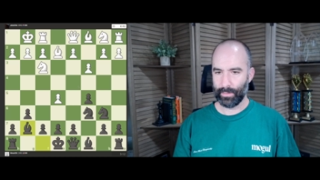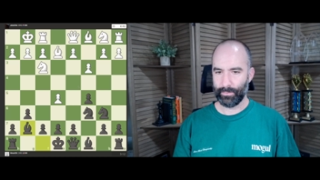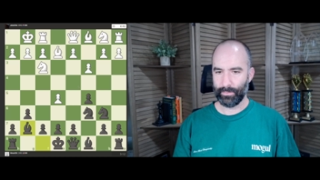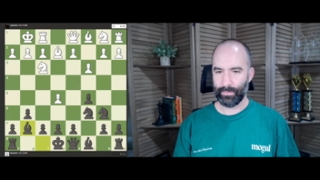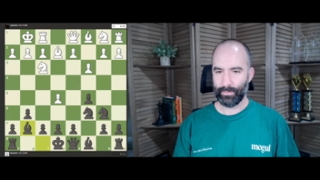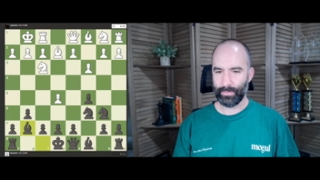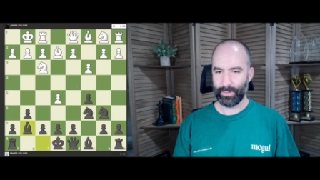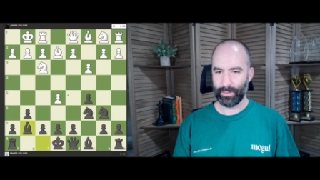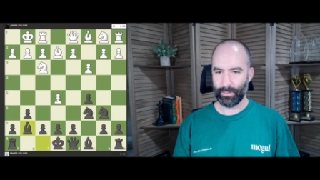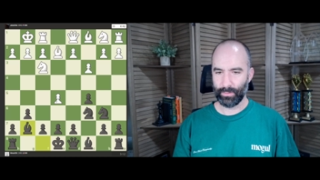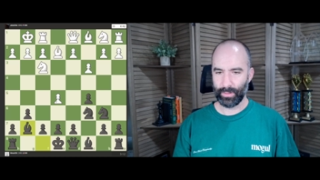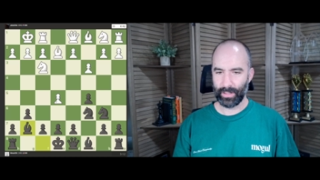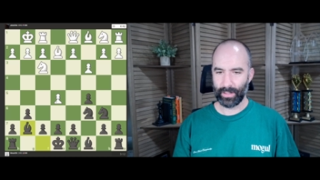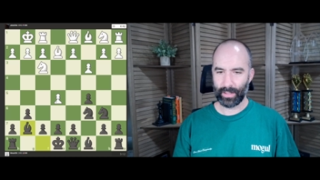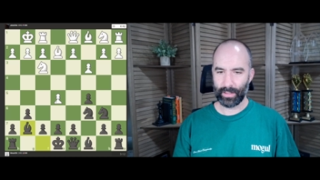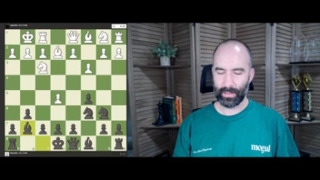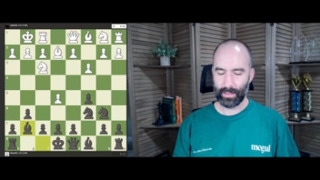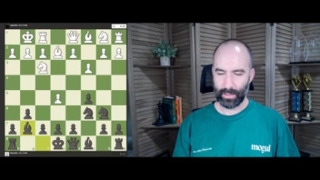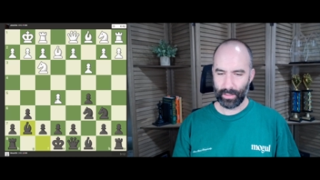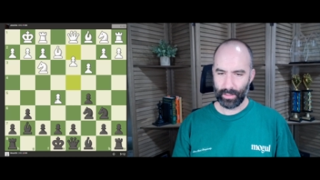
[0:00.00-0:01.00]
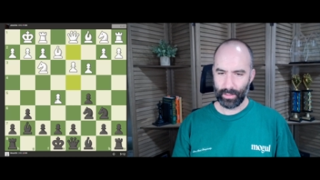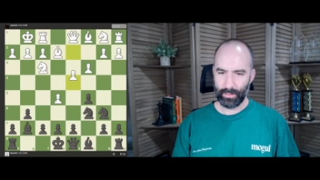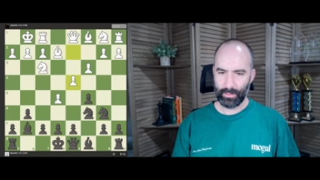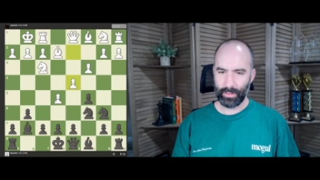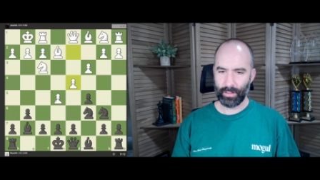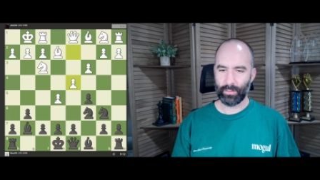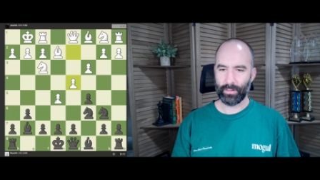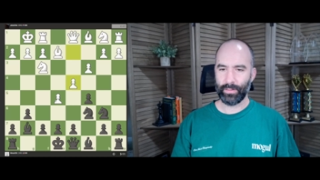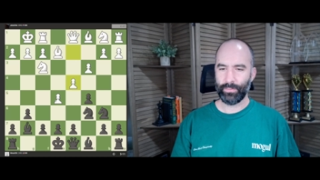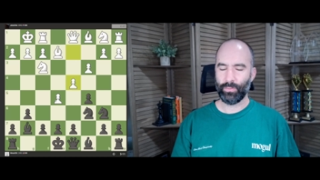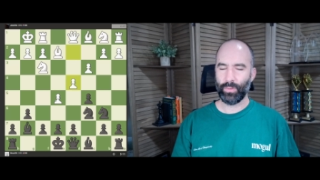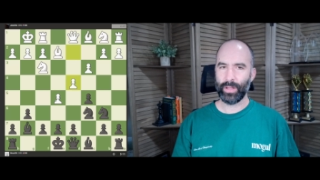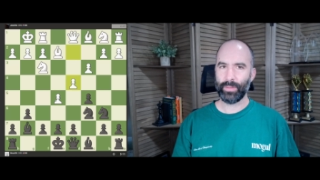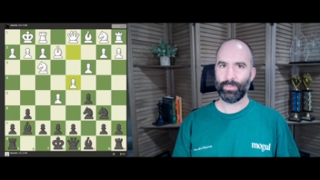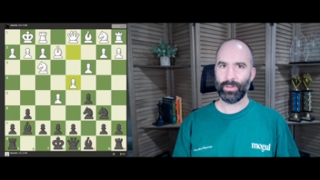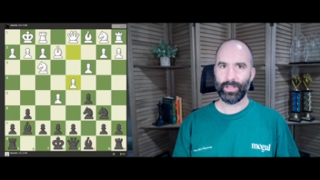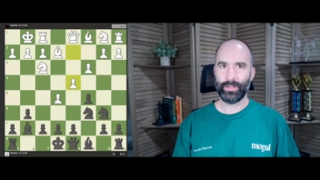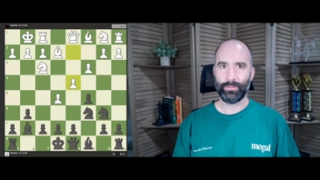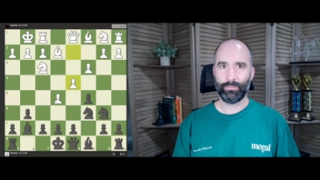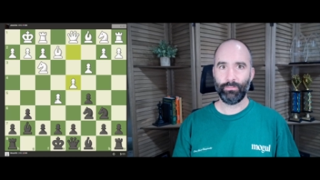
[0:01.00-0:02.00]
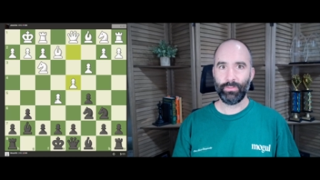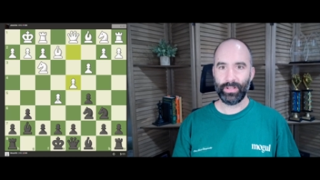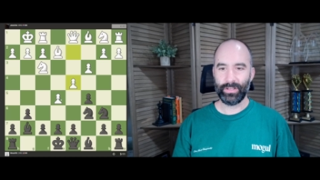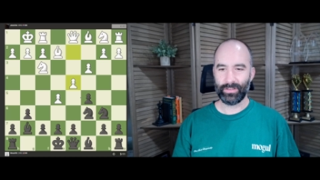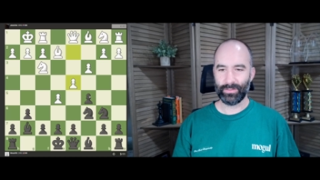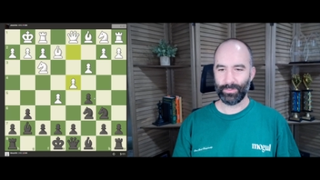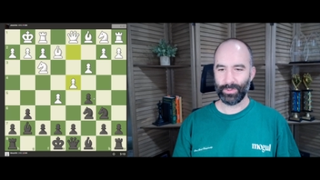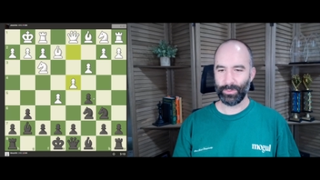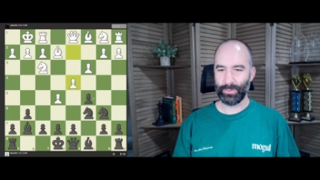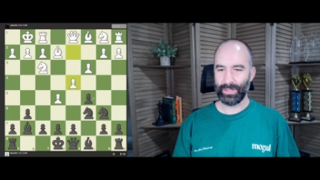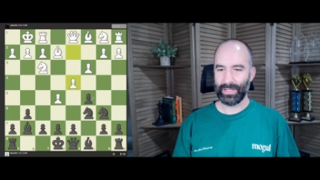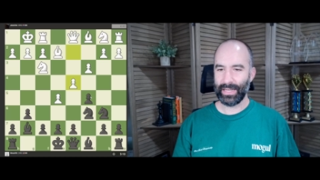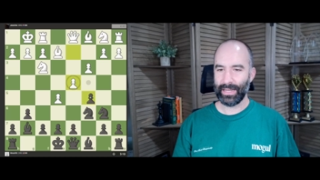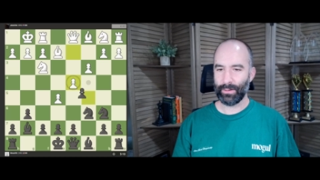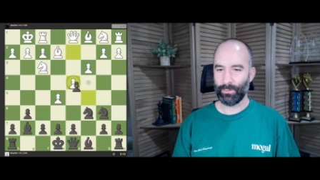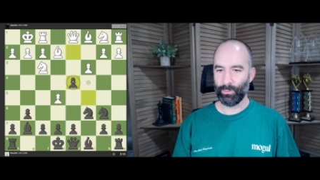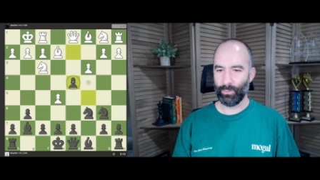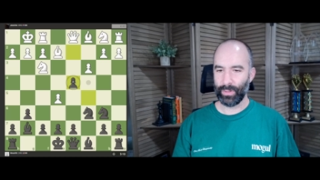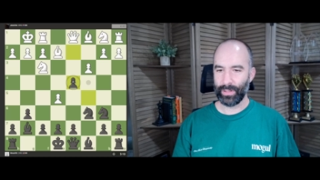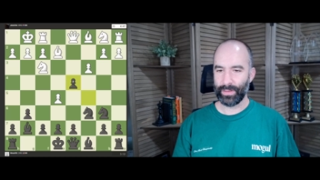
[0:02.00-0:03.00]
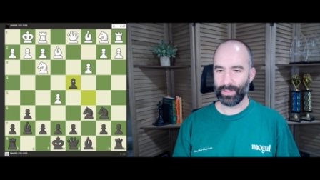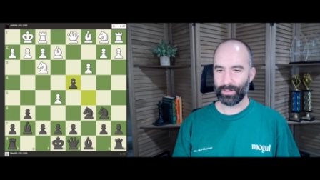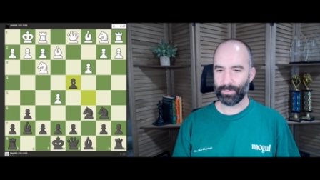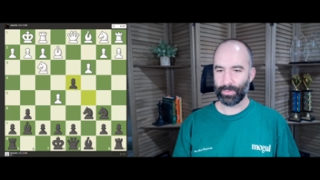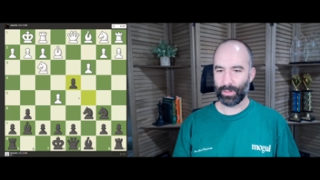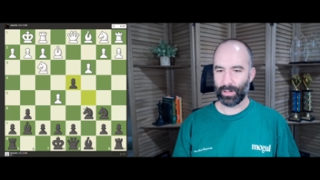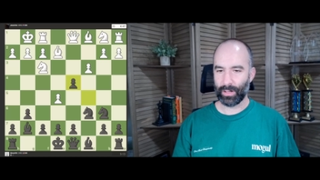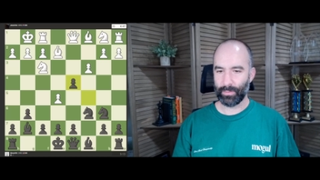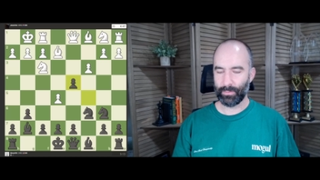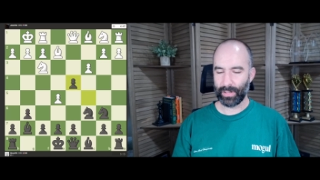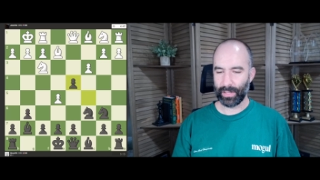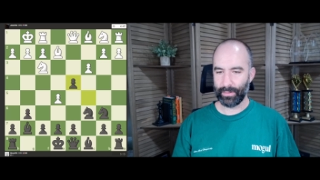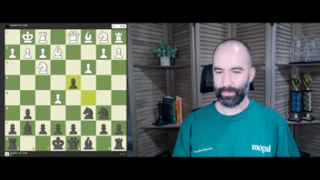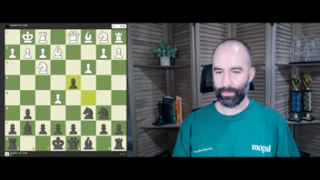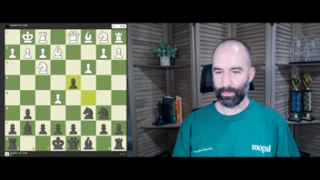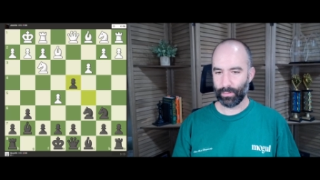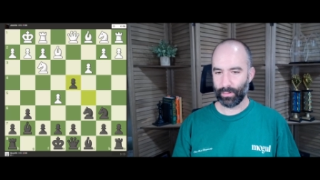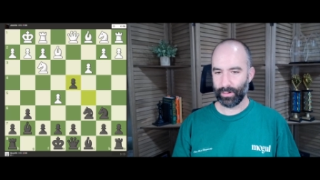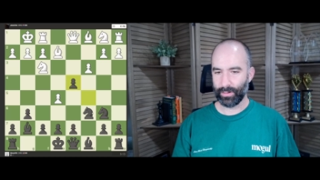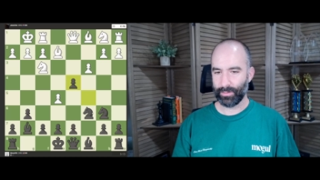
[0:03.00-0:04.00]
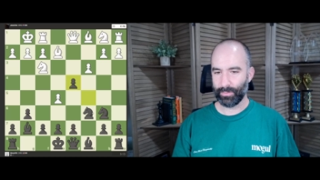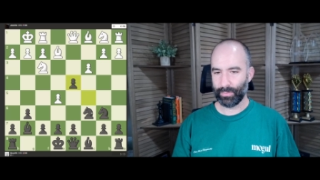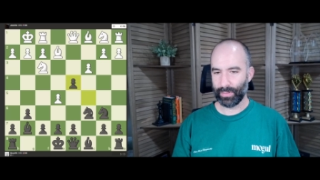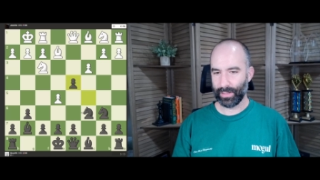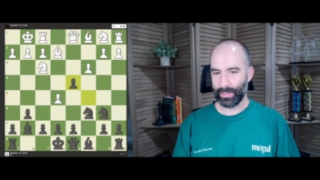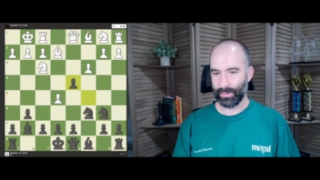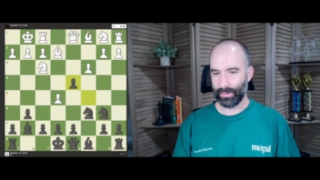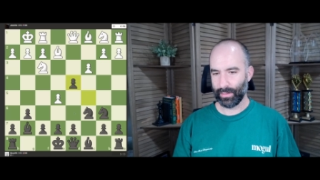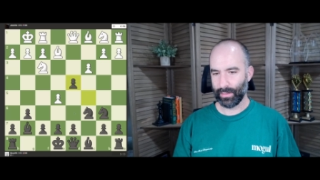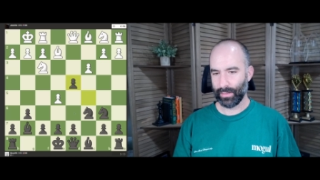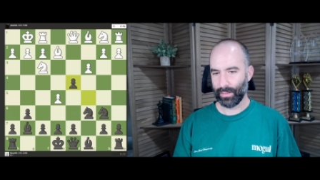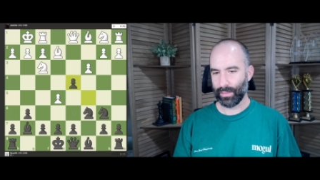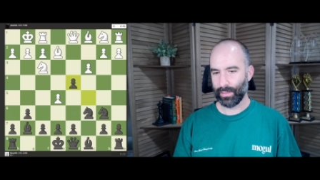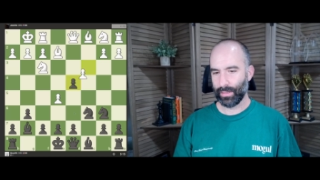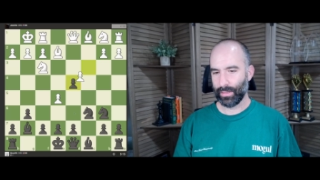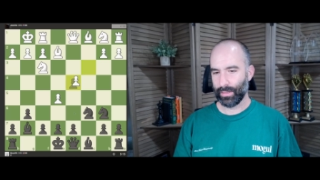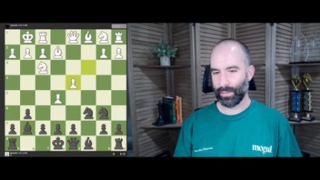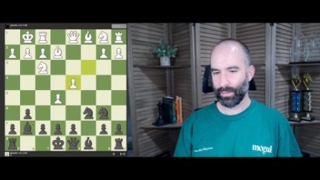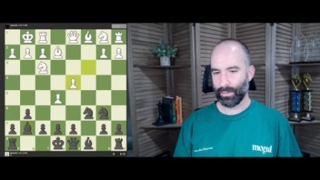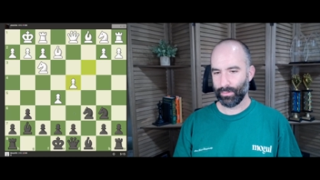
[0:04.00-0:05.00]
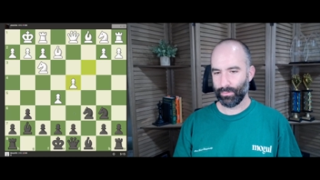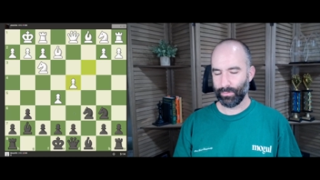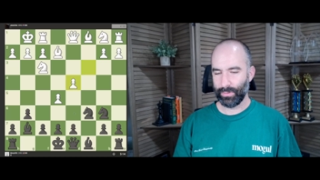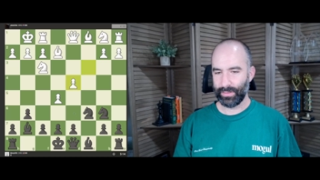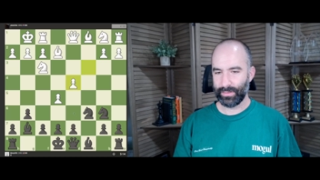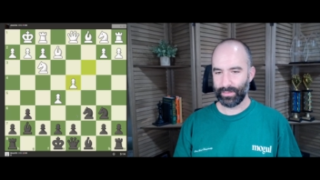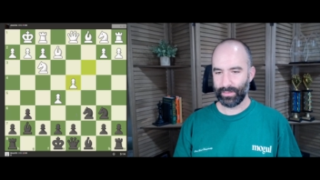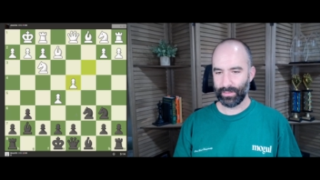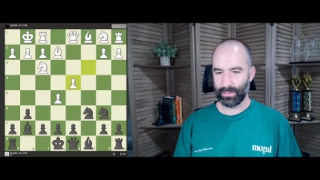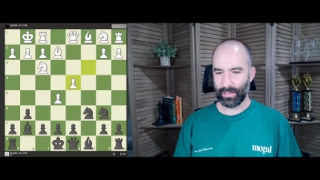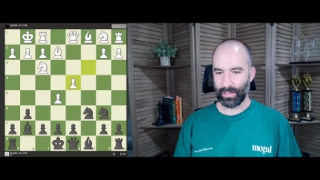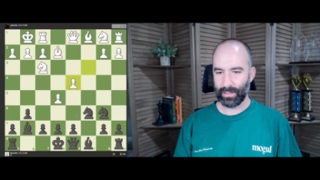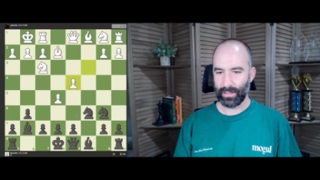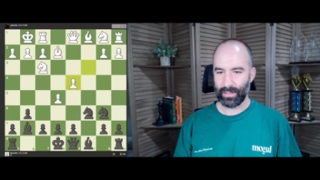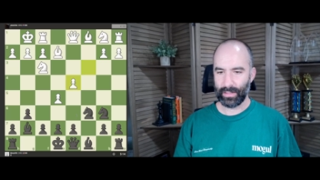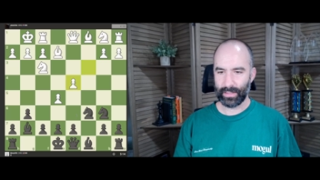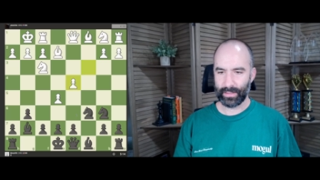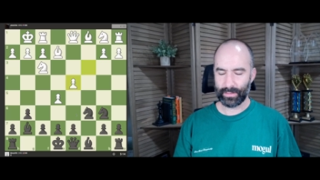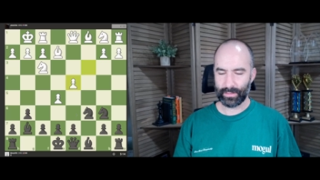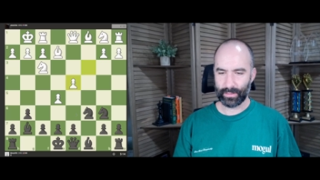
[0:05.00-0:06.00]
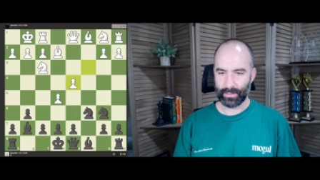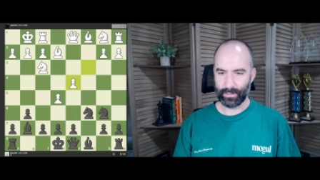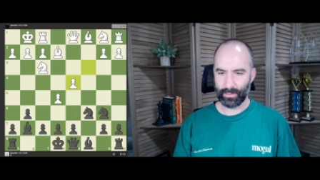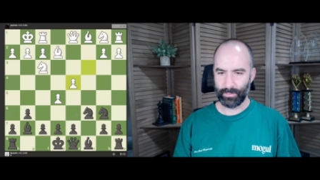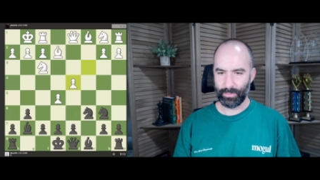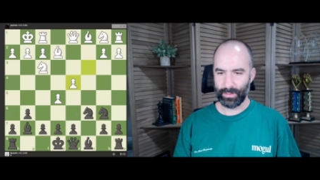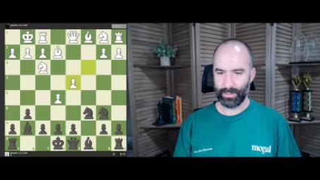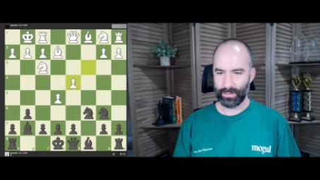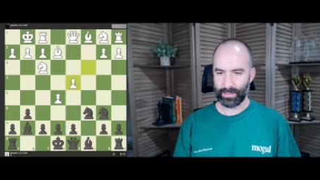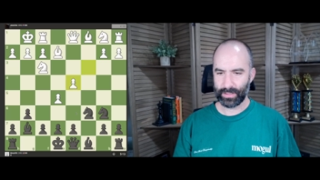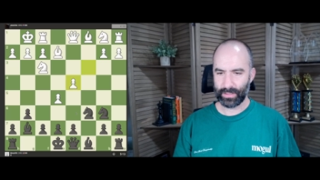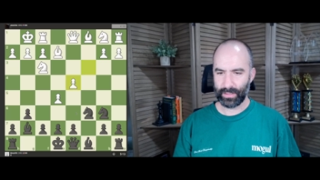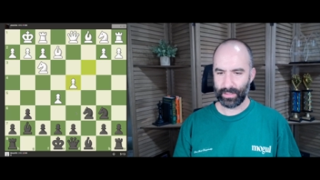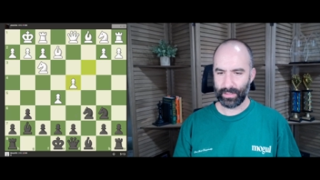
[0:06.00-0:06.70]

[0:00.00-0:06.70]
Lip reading: So we're not, if white plays reasonably, we can't win this pawn by force, but we still can get a good position.